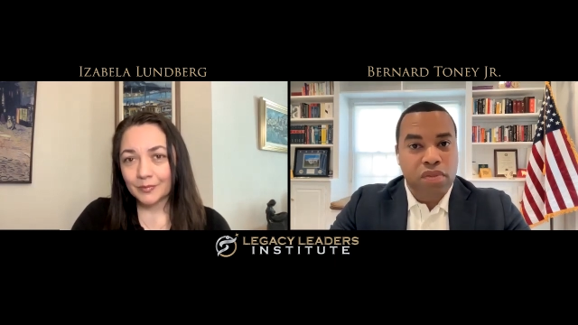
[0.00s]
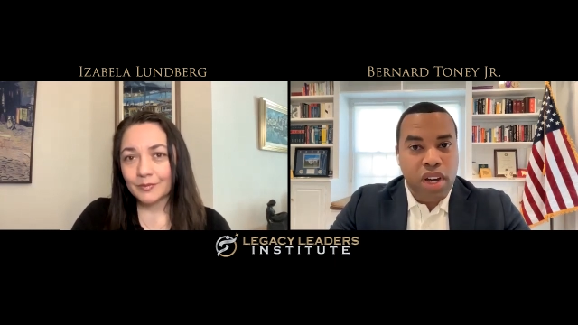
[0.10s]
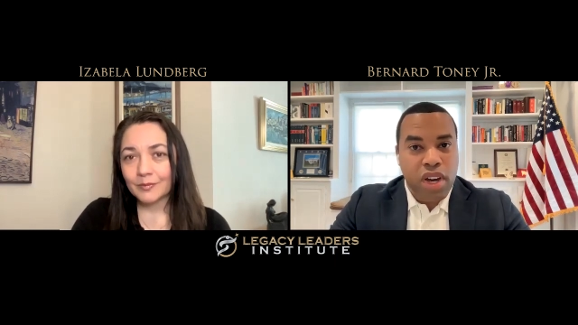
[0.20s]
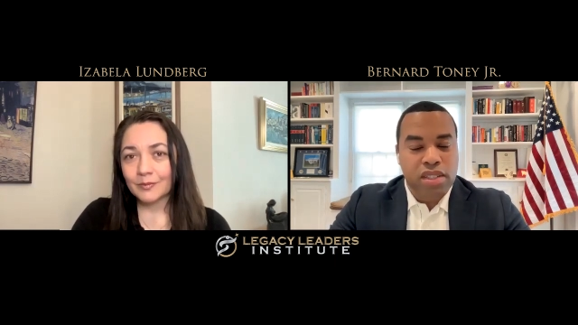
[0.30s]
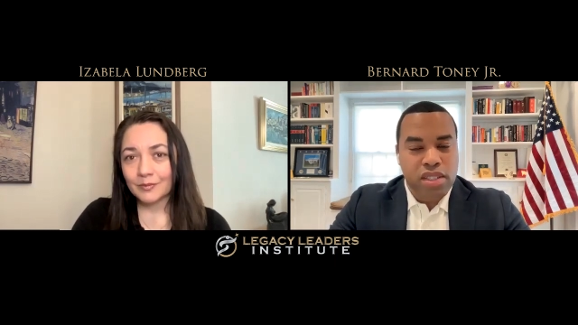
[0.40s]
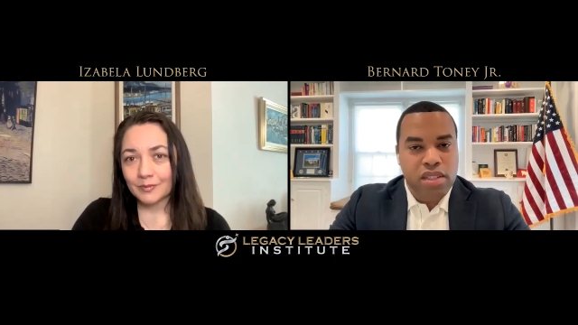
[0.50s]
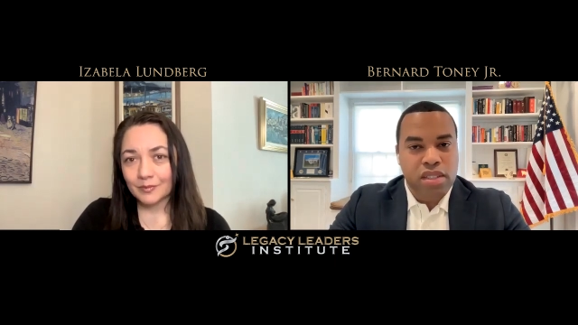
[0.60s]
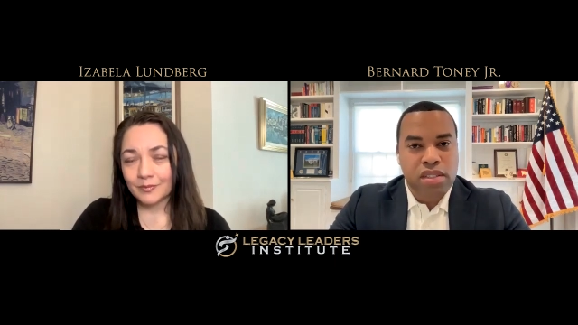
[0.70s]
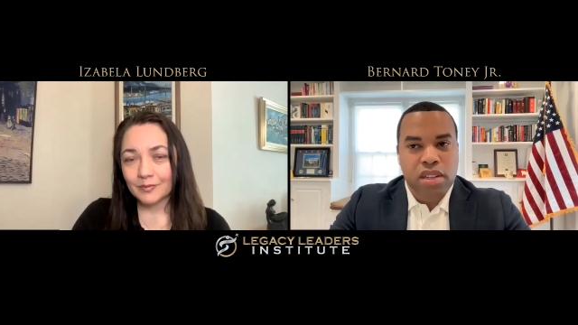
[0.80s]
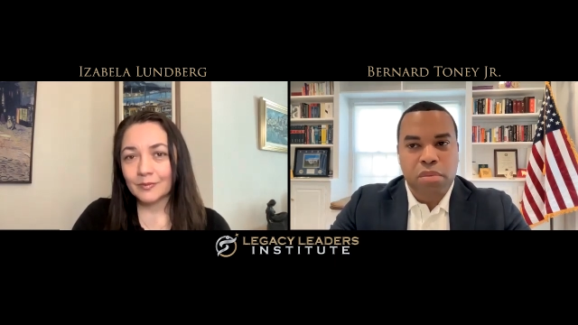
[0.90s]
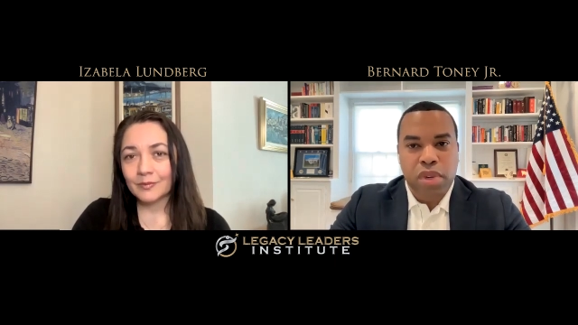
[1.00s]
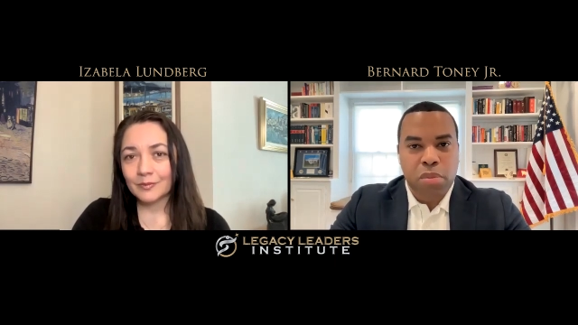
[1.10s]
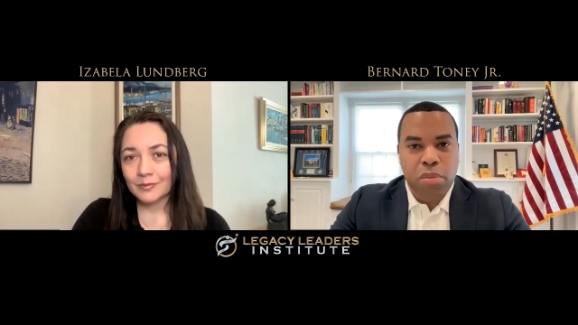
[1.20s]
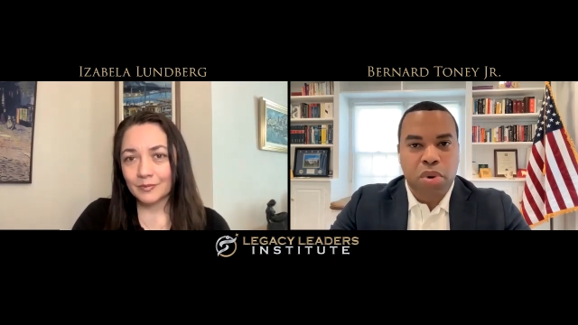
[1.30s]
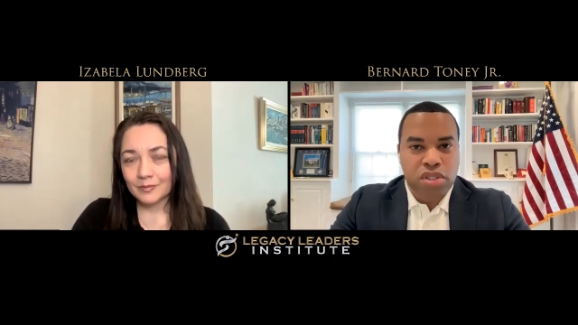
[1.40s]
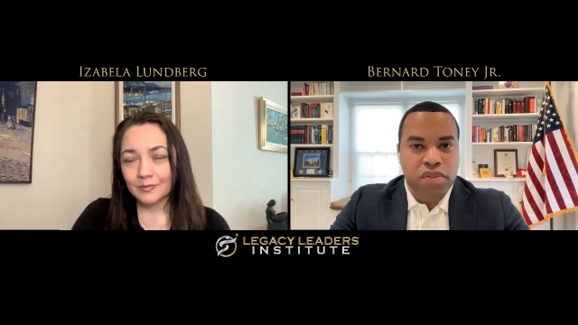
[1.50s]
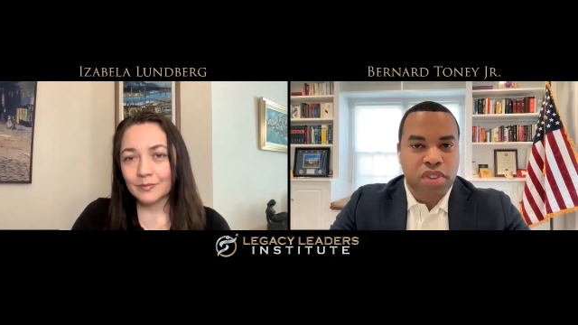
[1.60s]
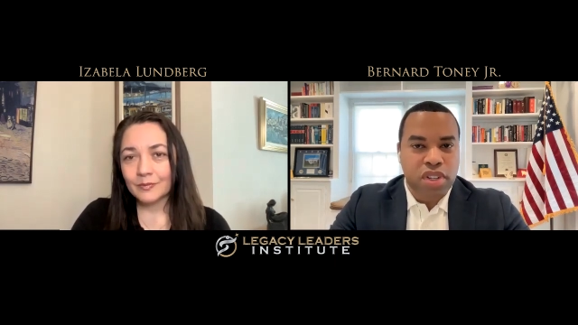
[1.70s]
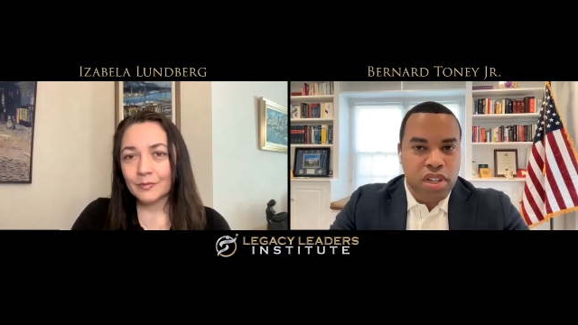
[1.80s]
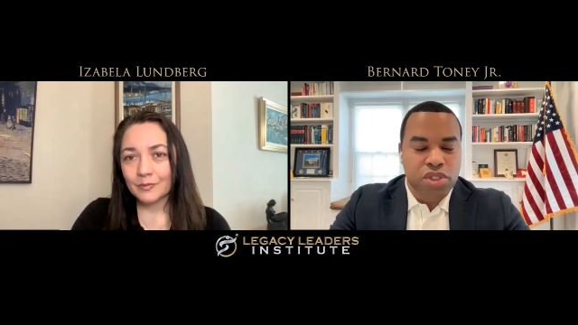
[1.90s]
Speaker 1: gun violence is in many parts of
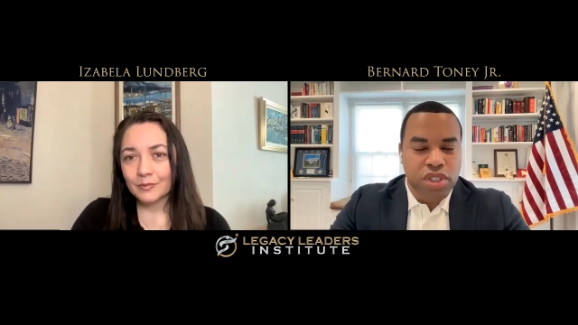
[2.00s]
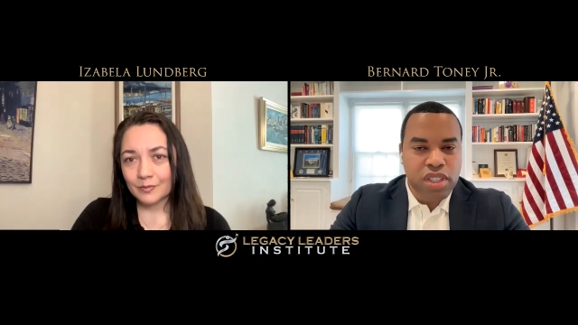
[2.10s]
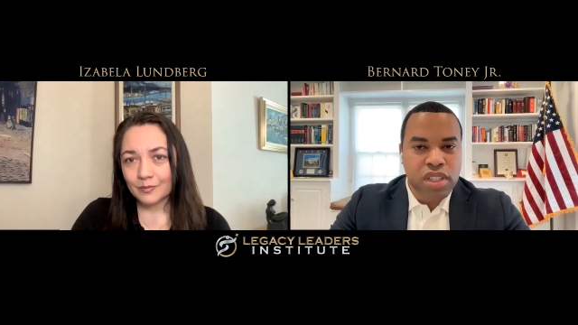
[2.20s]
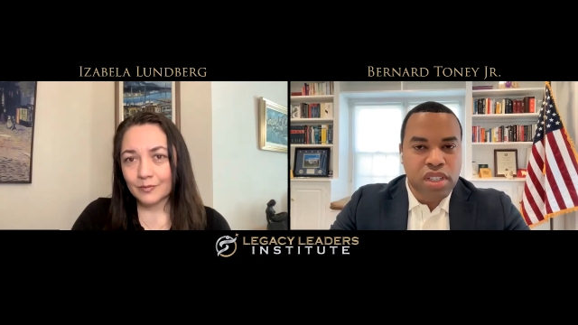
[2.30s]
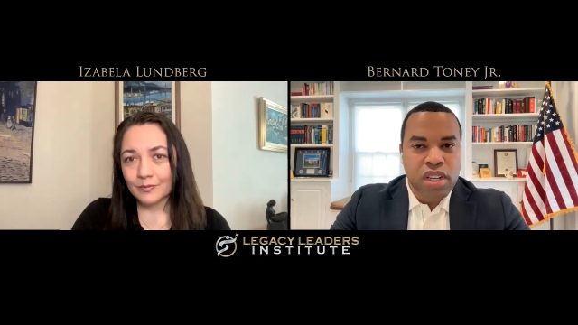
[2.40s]
the country.